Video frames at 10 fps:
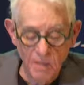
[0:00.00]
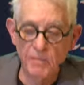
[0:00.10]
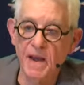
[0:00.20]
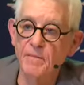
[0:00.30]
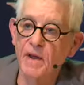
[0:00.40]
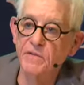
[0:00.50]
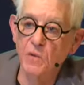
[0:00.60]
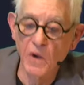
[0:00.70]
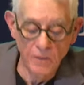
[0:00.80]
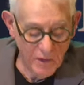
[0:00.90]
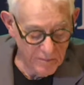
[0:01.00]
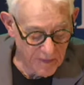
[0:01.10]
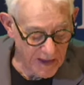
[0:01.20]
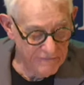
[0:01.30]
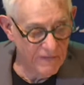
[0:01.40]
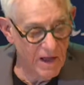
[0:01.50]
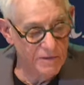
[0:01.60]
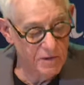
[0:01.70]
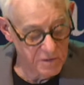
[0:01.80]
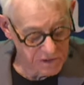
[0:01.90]
My mother went with my
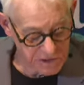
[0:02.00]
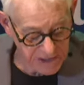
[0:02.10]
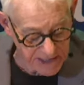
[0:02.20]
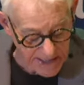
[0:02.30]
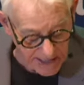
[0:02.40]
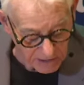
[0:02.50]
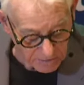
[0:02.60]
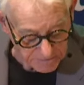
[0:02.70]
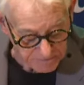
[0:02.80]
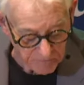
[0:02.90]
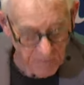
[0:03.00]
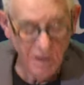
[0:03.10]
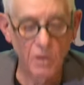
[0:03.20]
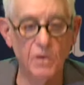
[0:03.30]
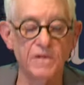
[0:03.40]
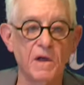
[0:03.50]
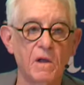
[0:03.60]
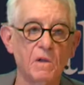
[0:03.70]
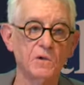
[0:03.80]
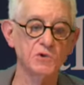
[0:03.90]
father to Seattle, where the
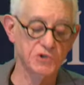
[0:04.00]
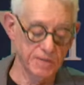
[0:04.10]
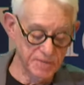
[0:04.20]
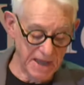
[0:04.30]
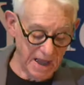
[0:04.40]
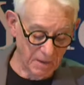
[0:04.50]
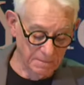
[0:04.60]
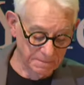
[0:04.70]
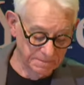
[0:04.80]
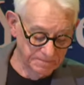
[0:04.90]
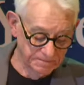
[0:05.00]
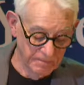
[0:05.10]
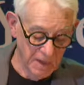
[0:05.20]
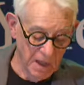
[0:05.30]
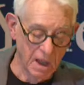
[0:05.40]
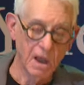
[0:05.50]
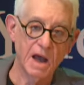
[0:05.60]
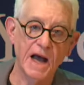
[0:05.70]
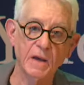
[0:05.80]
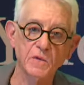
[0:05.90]
hull shipped out.
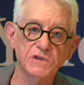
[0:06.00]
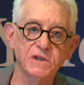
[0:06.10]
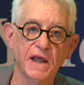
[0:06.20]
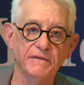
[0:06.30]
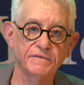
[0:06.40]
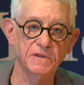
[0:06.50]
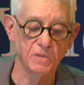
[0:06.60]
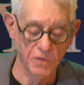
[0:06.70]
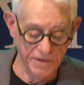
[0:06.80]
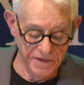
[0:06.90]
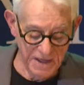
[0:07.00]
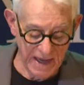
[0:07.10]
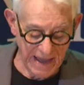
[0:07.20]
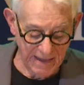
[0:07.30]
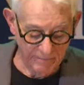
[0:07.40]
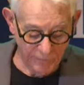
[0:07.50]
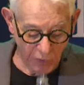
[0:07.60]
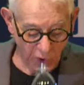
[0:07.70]
I was left with the name,